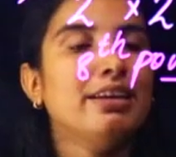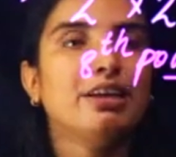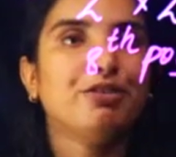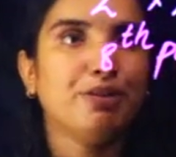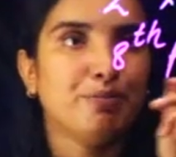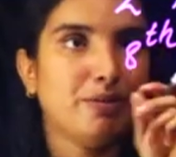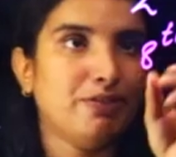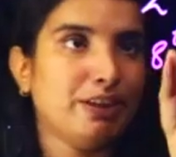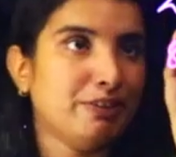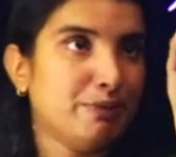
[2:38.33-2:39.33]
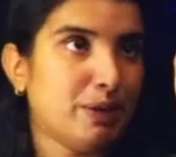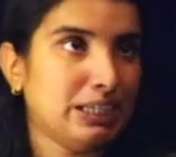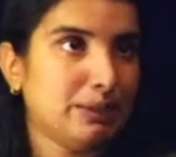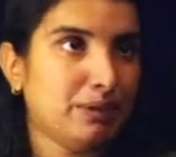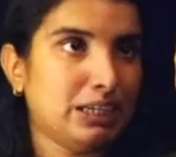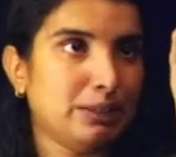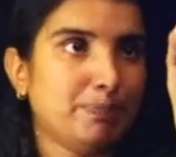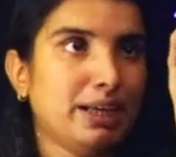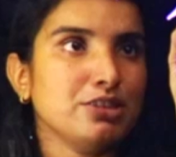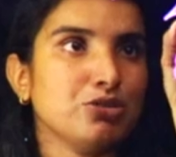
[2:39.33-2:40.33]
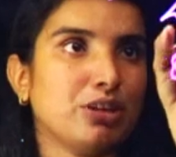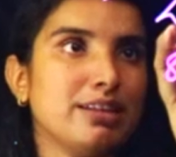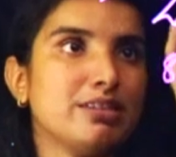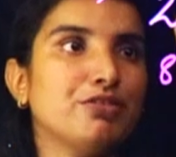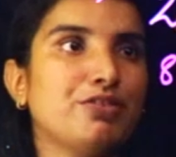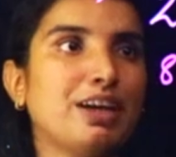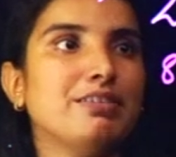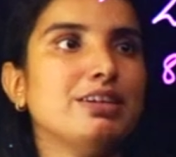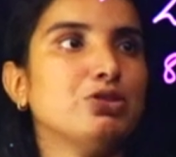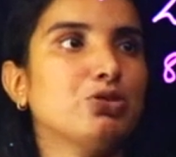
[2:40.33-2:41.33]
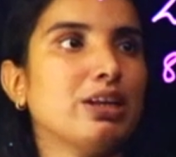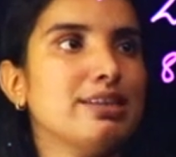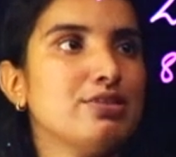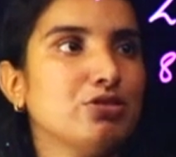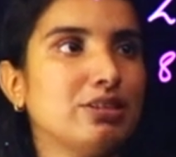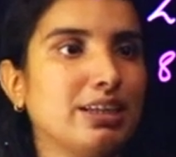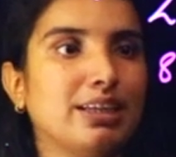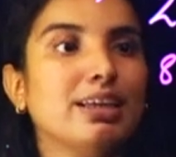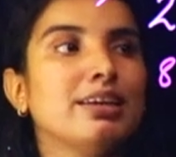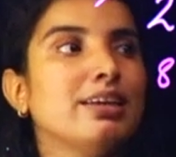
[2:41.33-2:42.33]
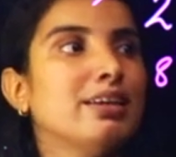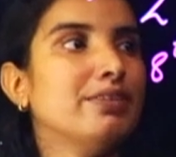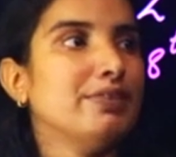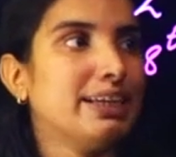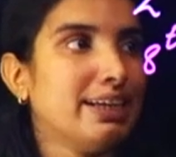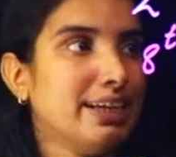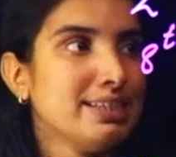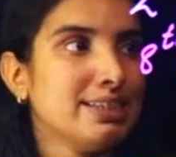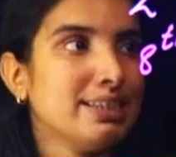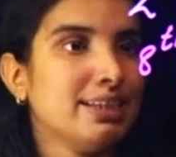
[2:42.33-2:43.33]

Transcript: If we, when we multiply 2 raised to 5 and 2 raised to 3, we get